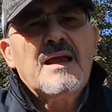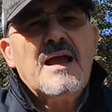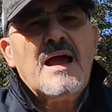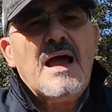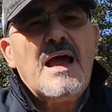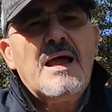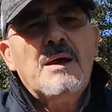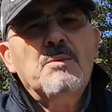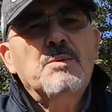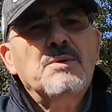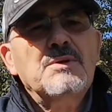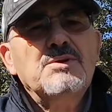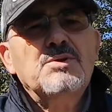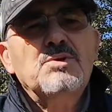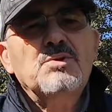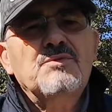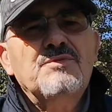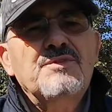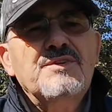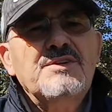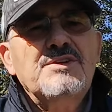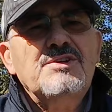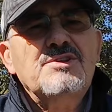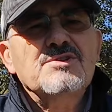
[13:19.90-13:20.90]
I will do
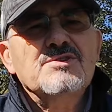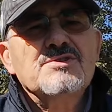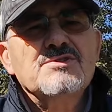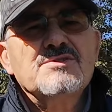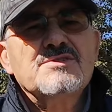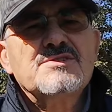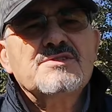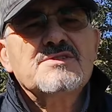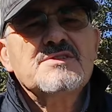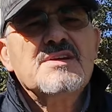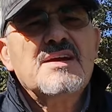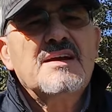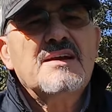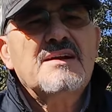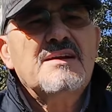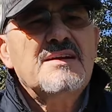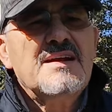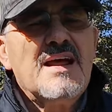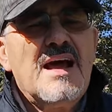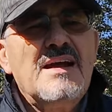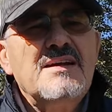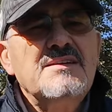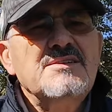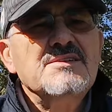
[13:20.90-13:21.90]
videos
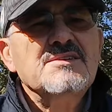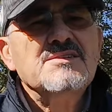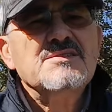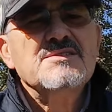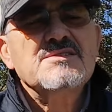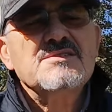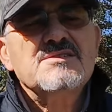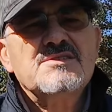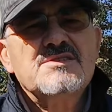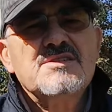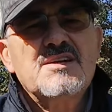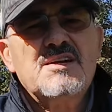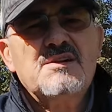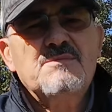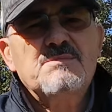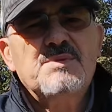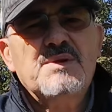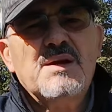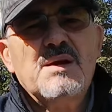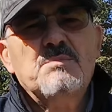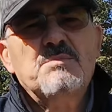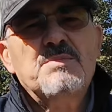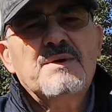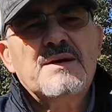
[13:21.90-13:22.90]
not just in
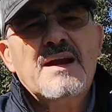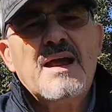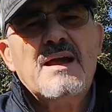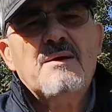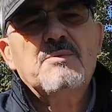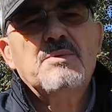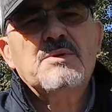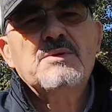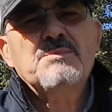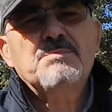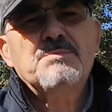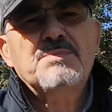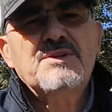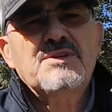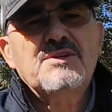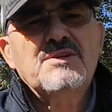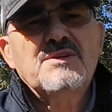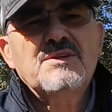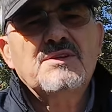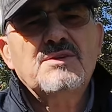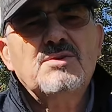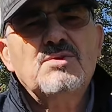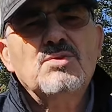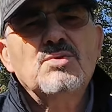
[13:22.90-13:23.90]
Serbia, but I will be
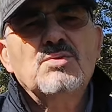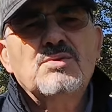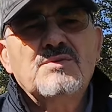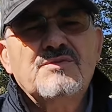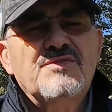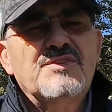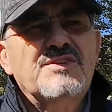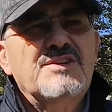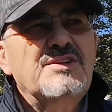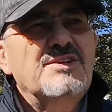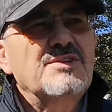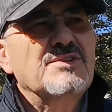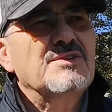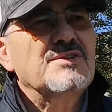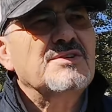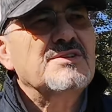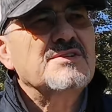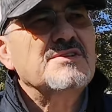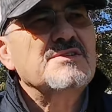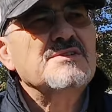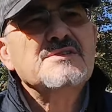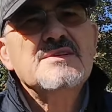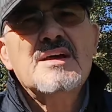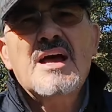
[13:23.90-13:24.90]
doing videos
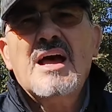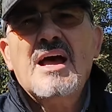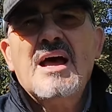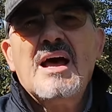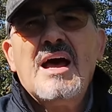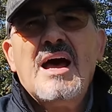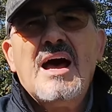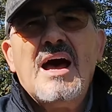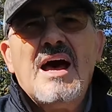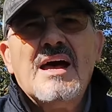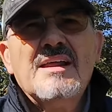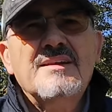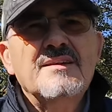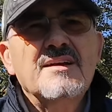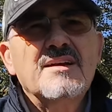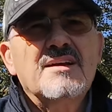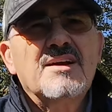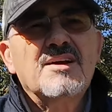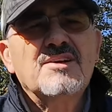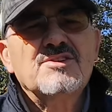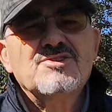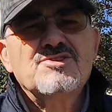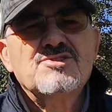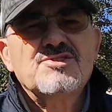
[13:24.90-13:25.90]
in other
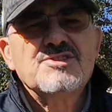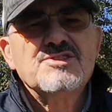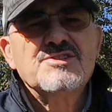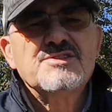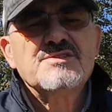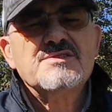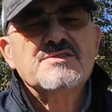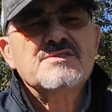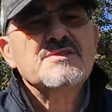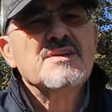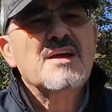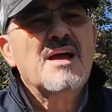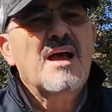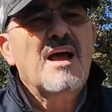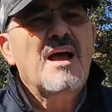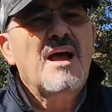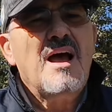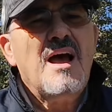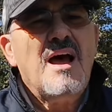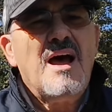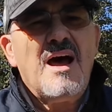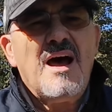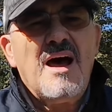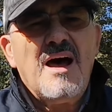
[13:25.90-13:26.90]
countries,
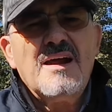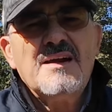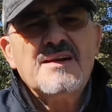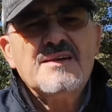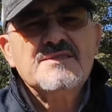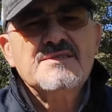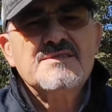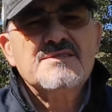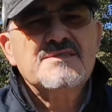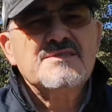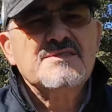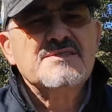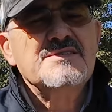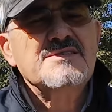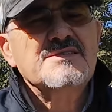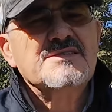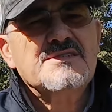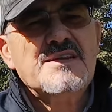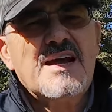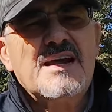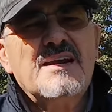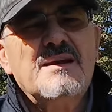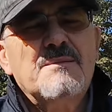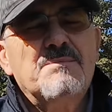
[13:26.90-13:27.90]
other
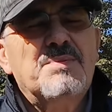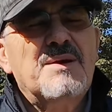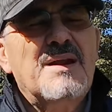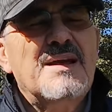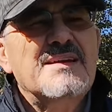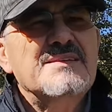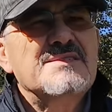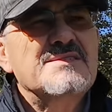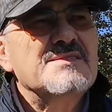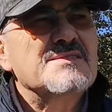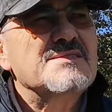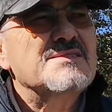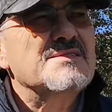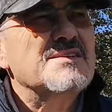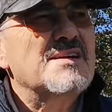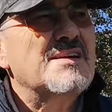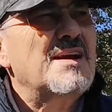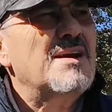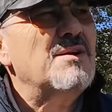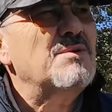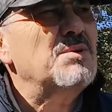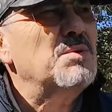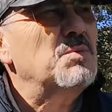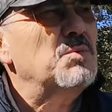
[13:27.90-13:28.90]
cities, other places
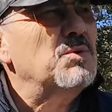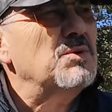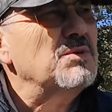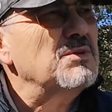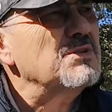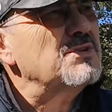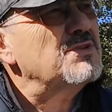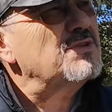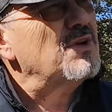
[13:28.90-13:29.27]
around the world.